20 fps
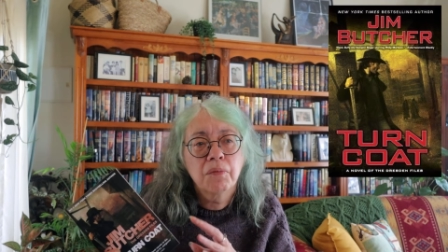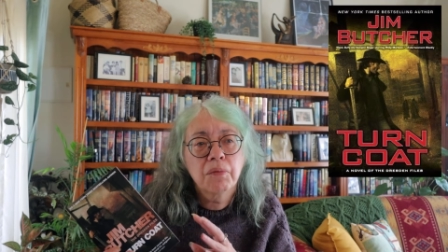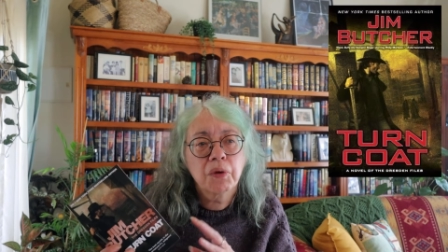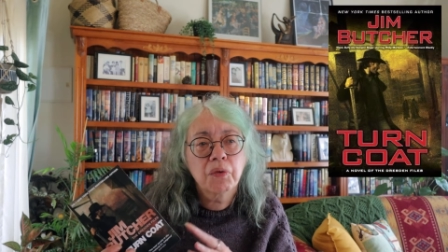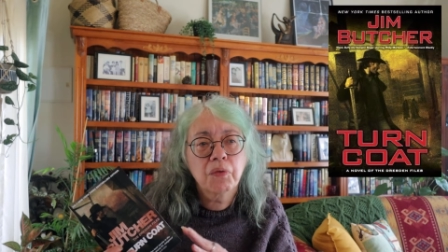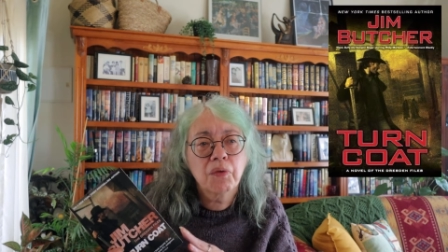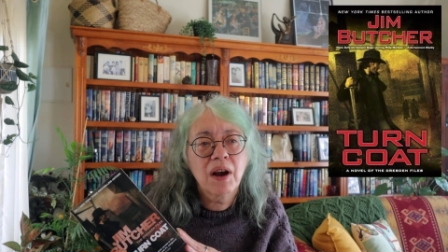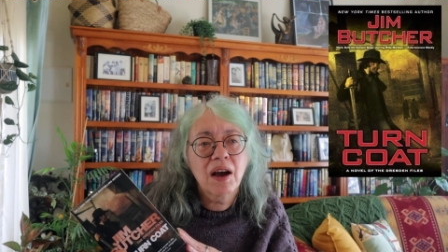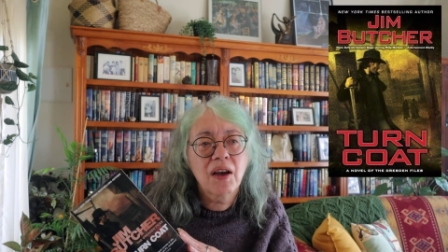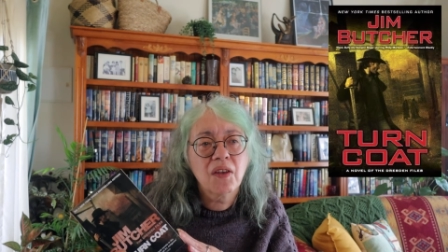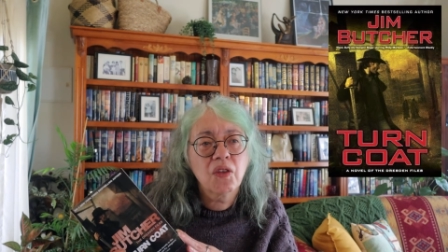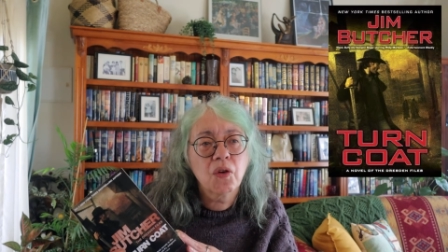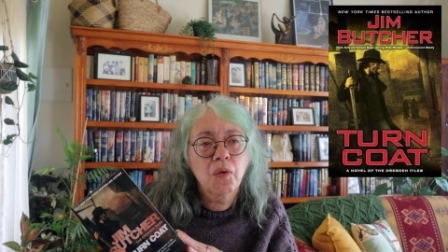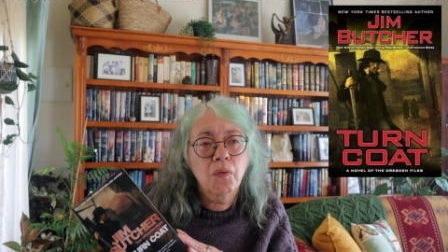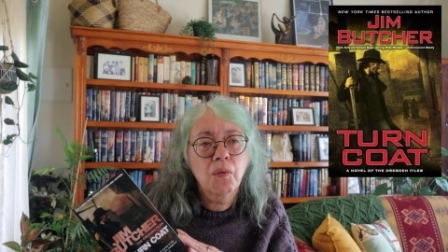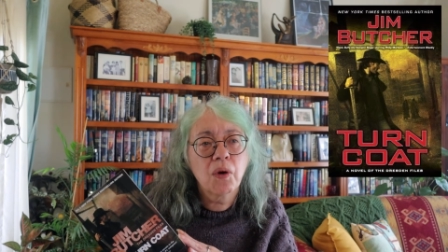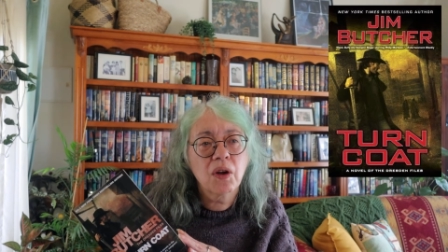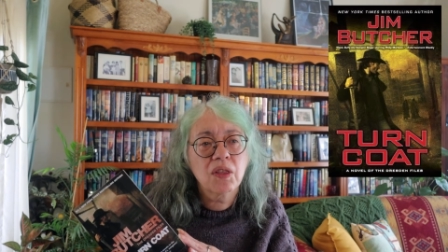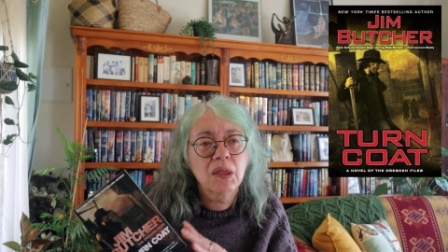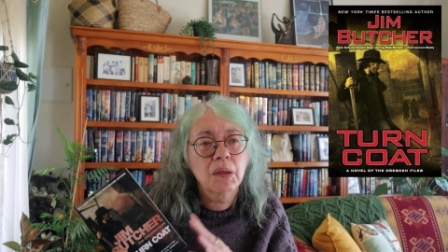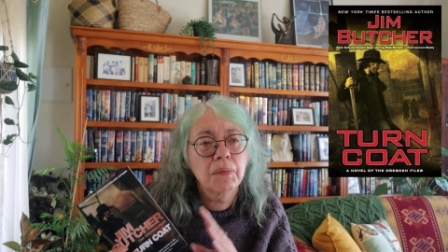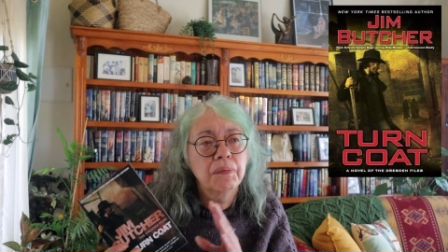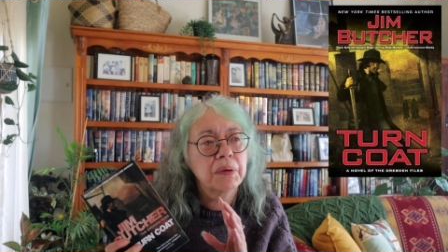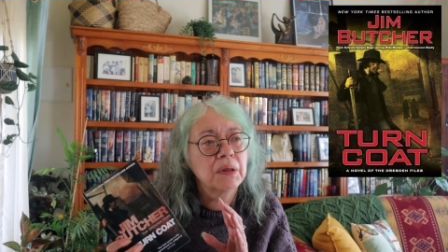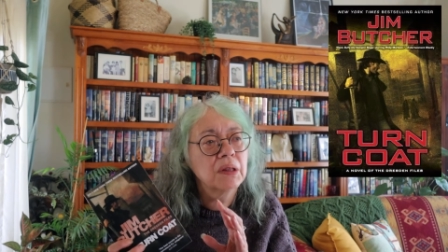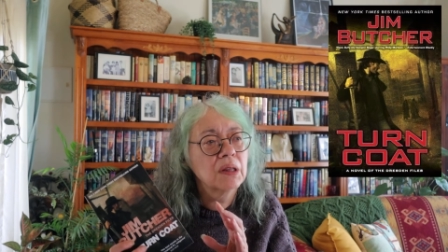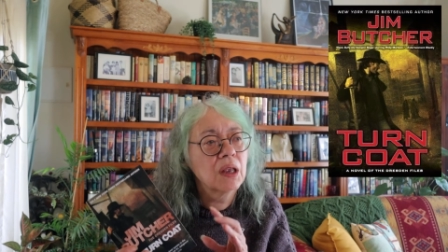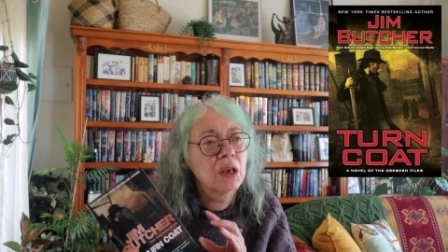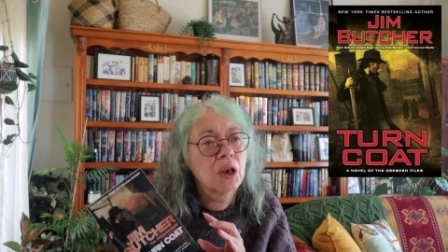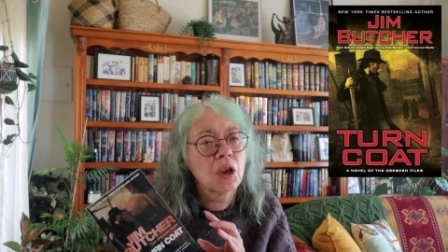but rather what the
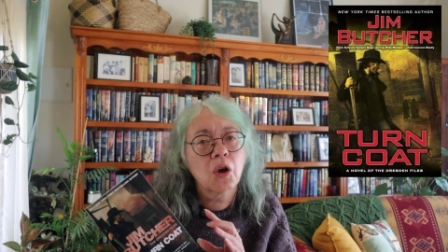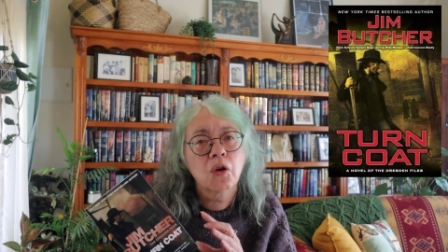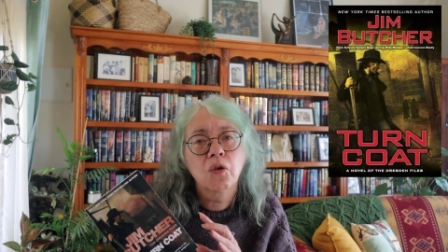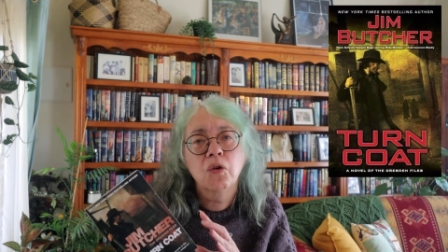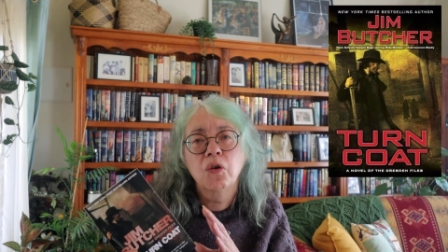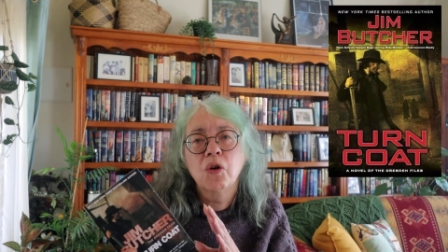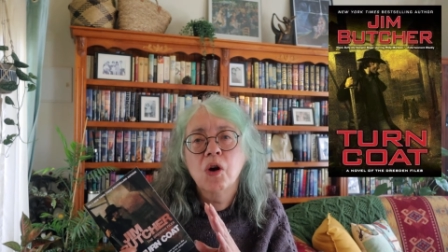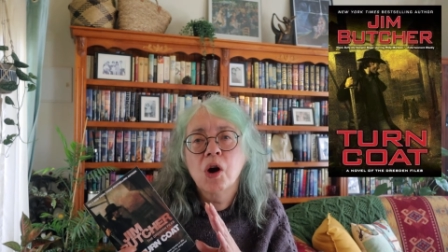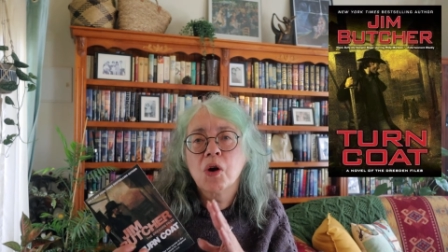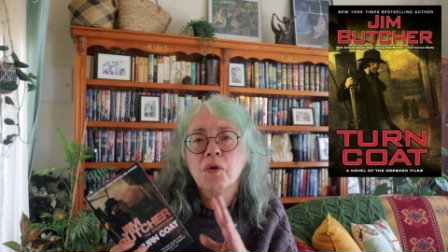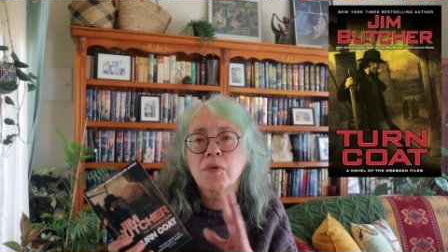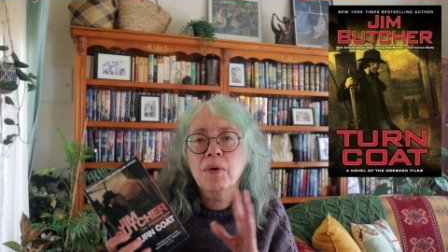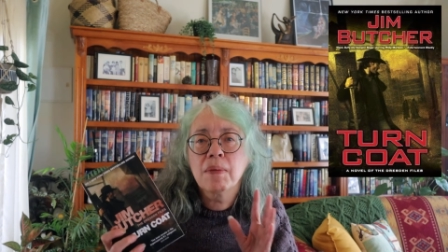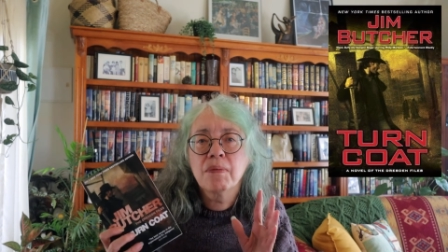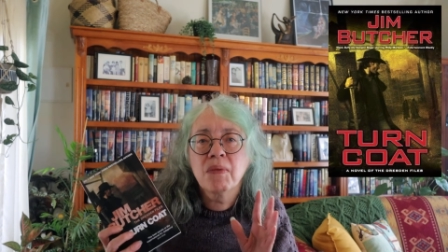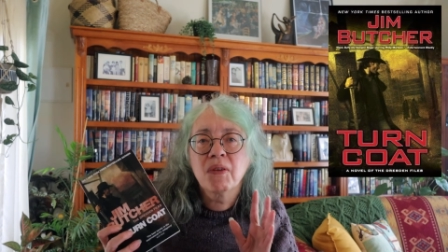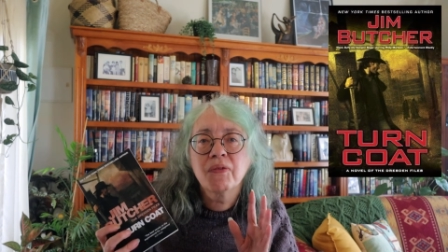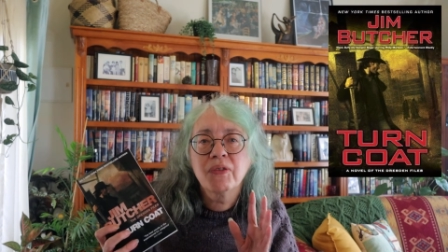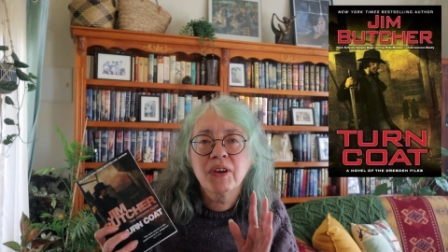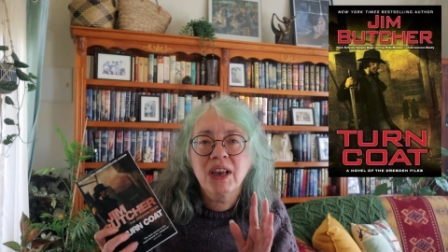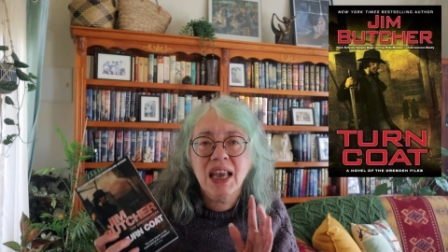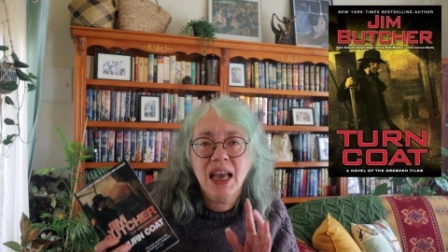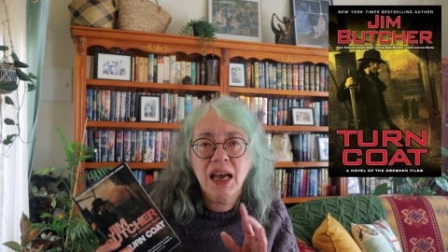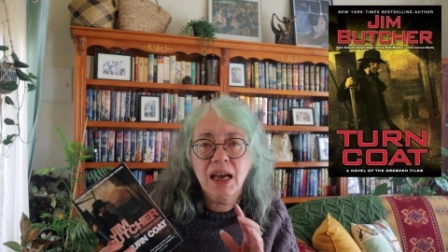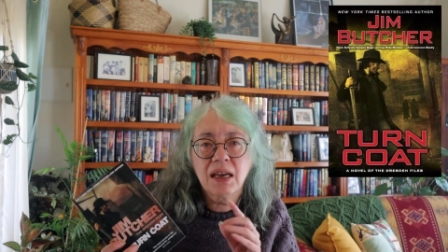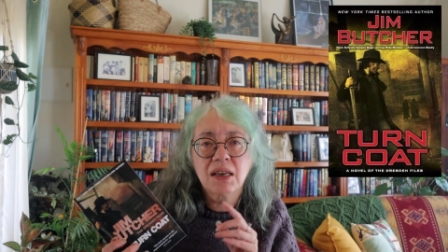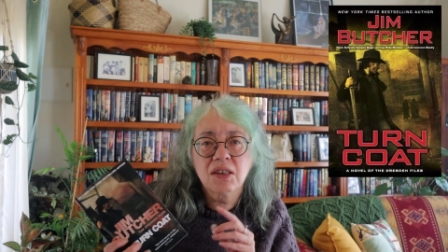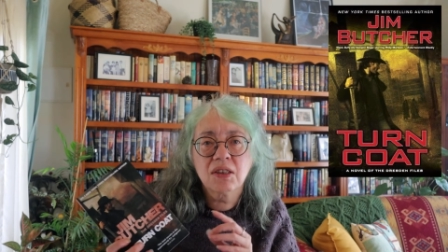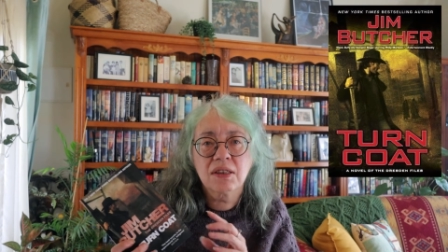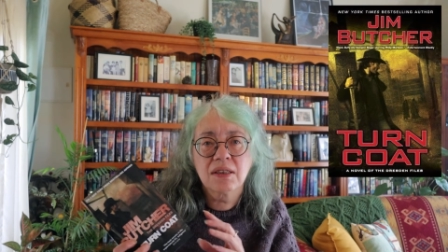political
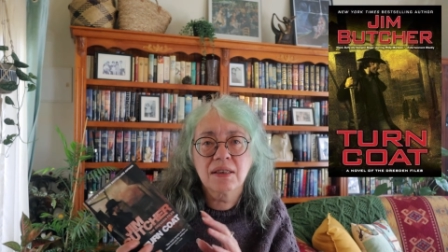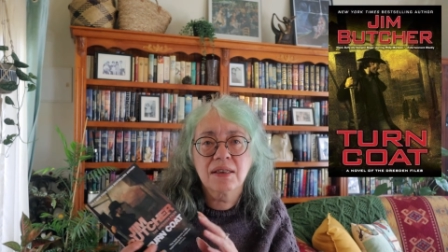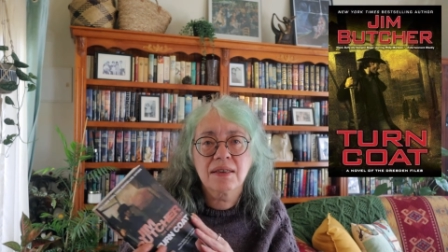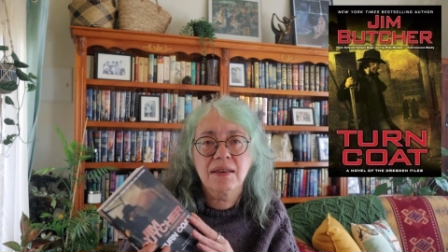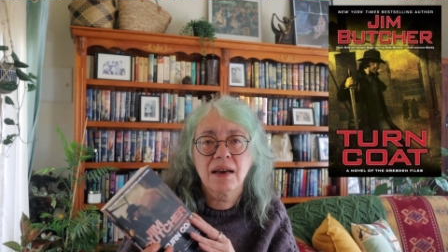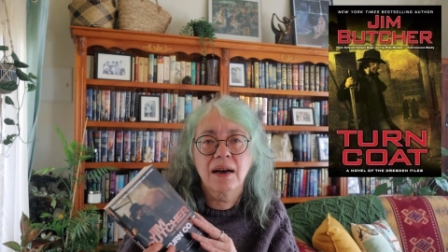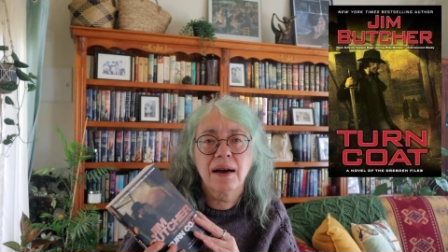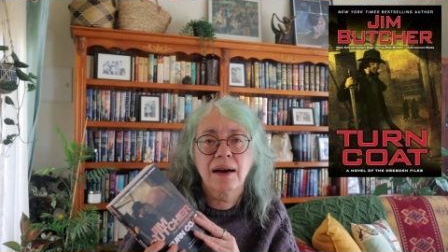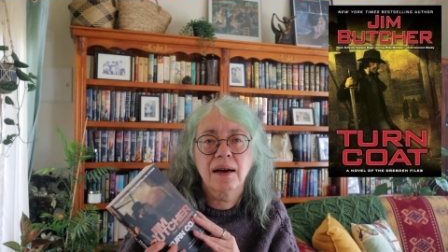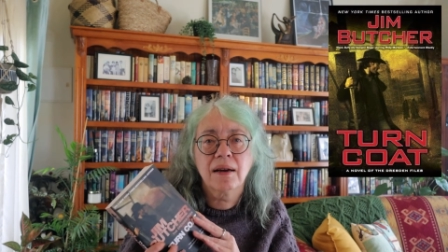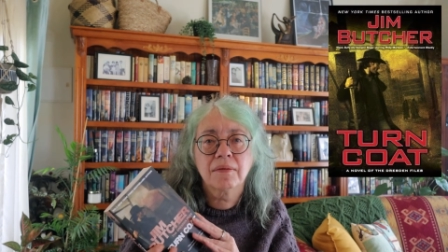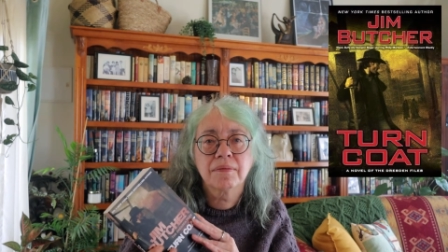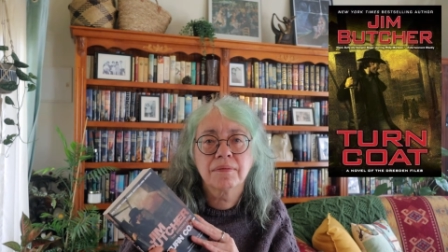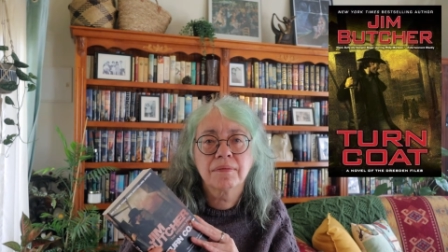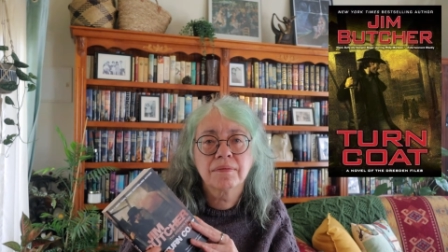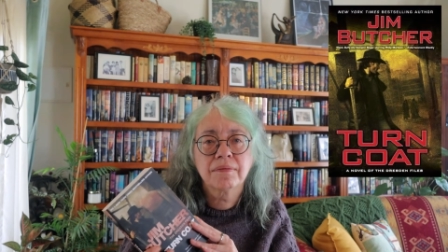ramifications are.